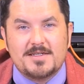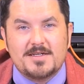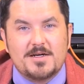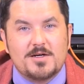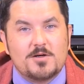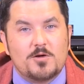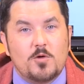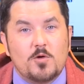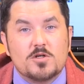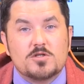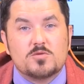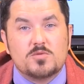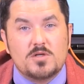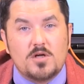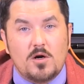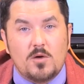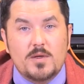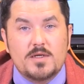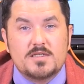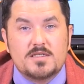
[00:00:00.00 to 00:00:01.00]
Of course, we
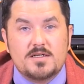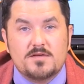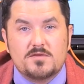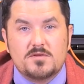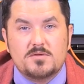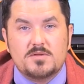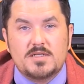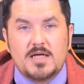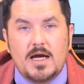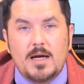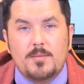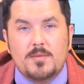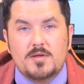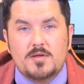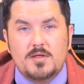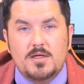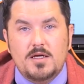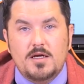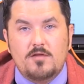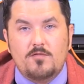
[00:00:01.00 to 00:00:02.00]
always give some time at
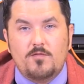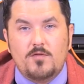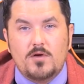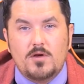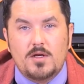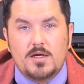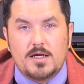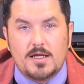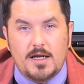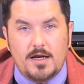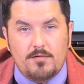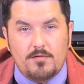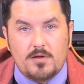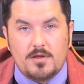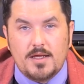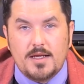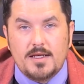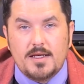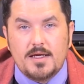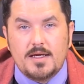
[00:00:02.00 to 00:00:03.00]
the end for you to get
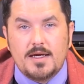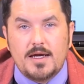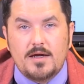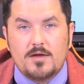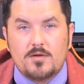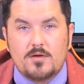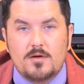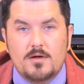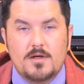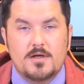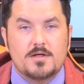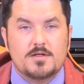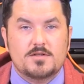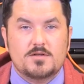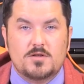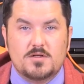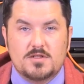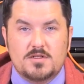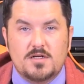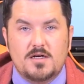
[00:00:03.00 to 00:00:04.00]
everything together.
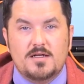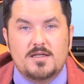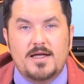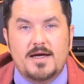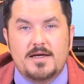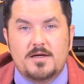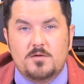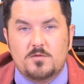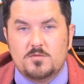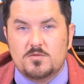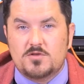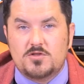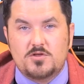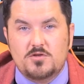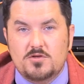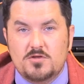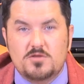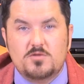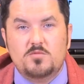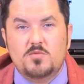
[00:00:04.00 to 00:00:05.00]
So it's not like as
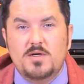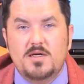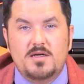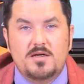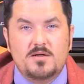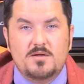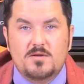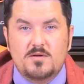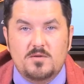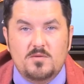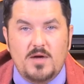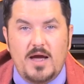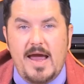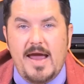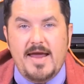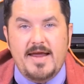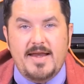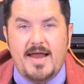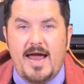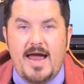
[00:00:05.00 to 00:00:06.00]
soon as week
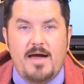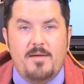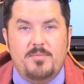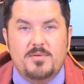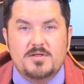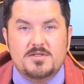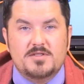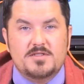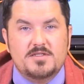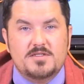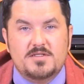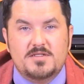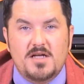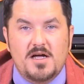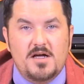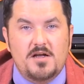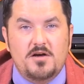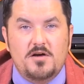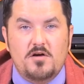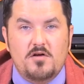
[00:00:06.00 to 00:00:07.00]
eight happens, it's
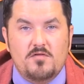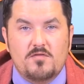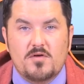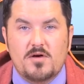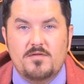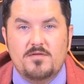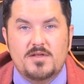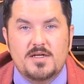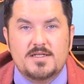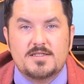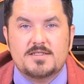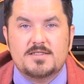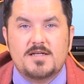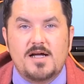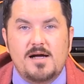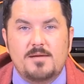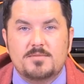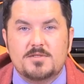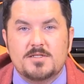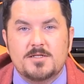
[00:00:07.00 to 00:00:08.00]
done and over, everything
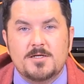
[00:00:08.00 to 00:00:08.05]
stops.